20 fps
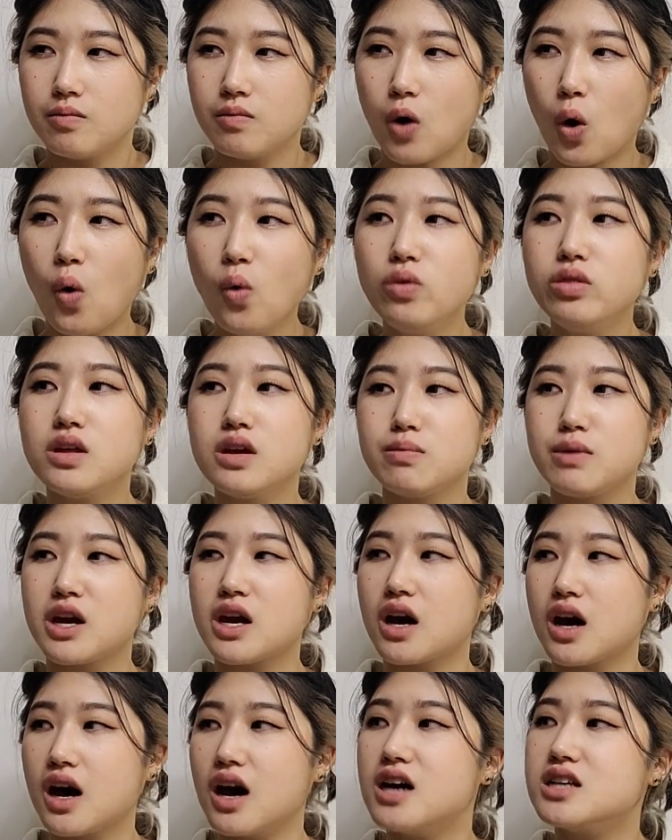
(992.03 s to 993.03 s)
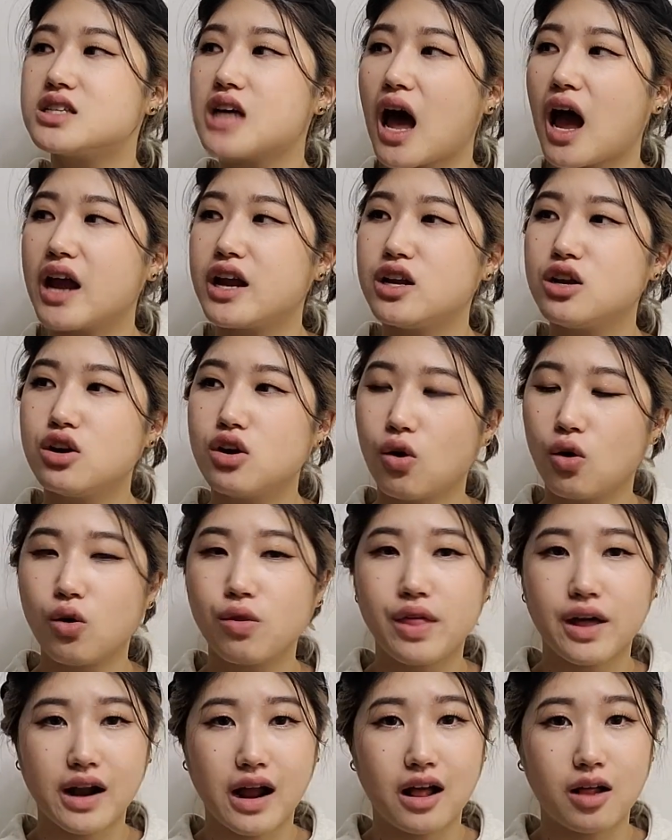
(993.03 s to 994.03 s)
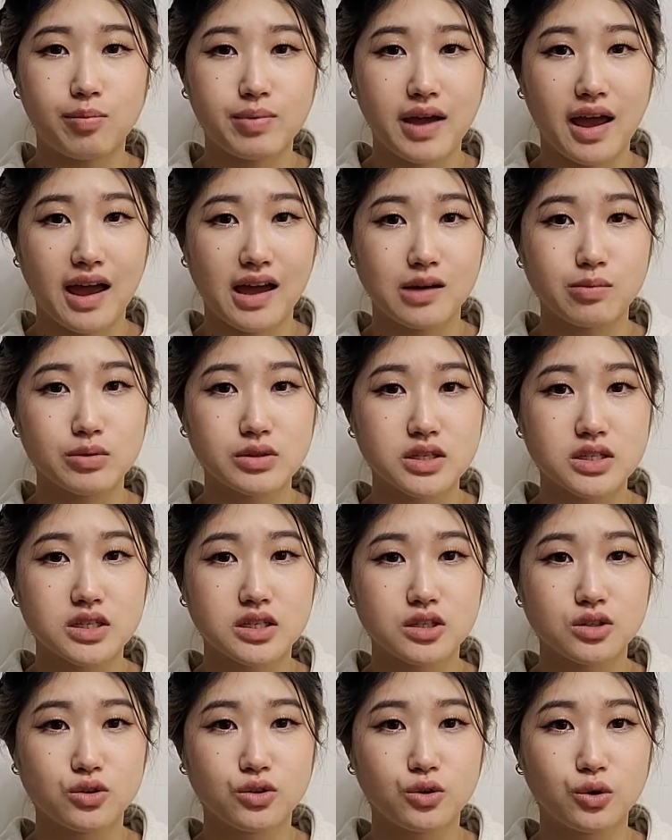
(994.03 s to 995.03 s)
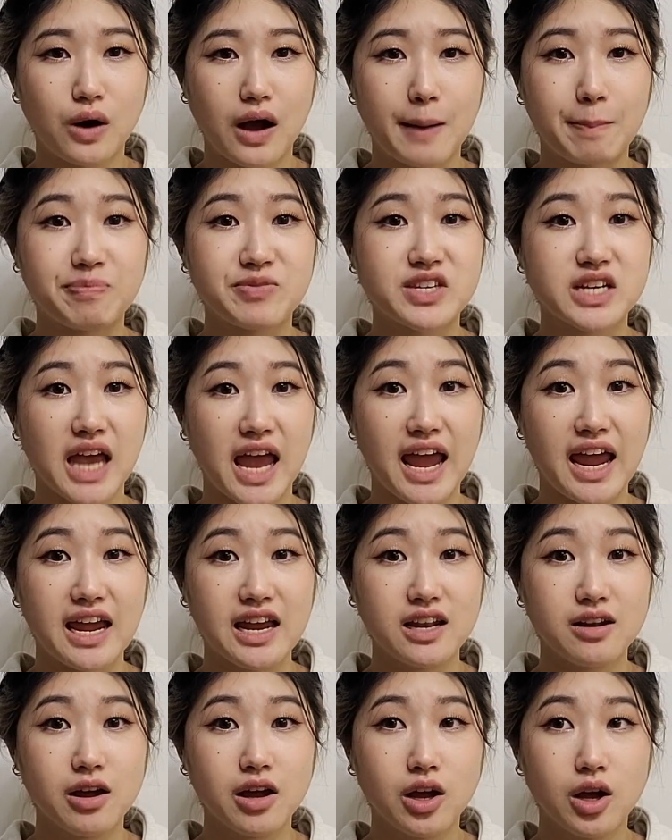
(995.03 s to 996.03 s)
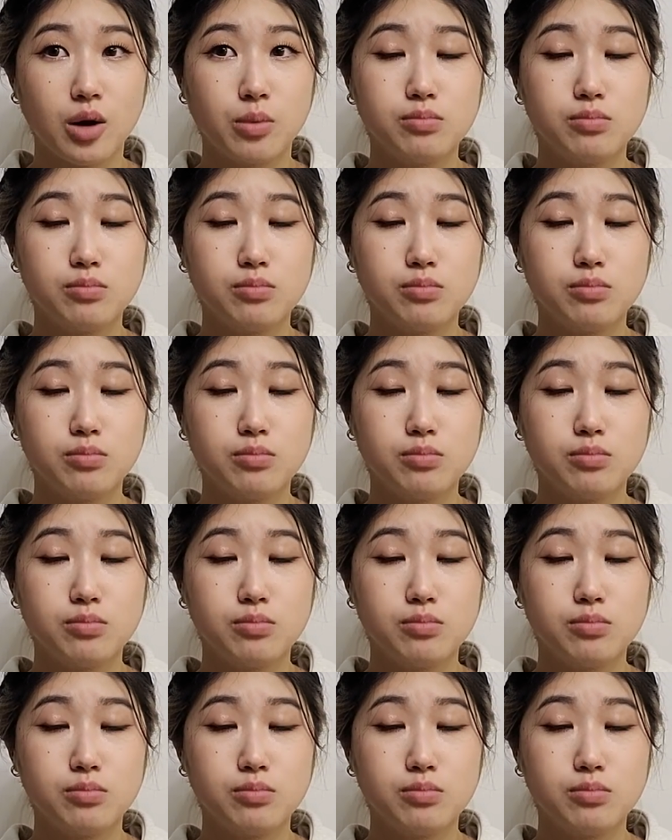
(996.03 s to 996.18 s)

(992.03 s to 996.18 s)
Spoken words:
Only because I know that I'll be able to obtain